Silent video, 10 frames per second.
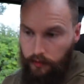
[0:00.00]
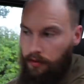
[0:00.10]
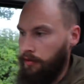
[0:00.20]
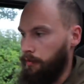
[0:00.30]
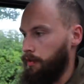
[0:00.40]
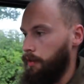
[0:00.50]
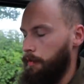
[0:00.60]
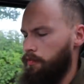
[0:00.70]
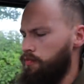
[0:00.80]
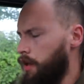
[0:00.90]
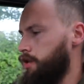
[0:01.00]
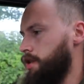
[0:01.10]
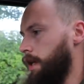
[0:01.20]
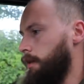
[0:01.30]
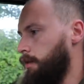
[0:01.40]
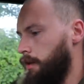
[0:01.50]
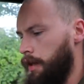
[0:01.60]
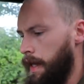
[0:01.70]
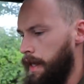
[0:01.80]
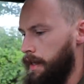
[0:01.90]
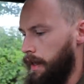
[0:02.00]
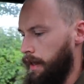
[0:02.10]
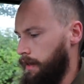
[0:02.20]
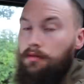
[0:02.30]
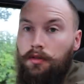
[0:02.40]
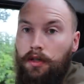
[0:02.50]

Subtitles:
Oh my God, I'm in a rush now. I hate that.